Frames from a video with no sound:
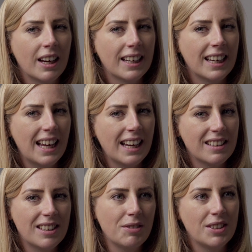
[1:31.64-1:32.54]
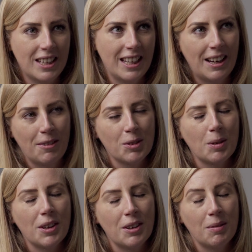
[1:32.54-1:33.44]
And connectivity, I was
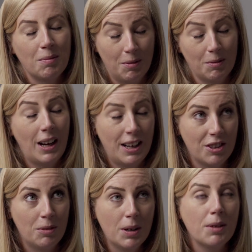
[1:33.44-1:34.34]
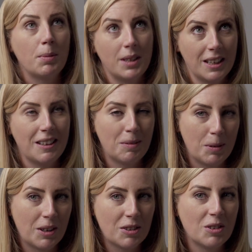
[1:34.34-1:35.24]
with a particular
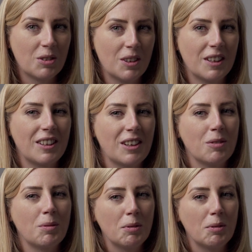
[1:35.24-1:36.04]
production organisation.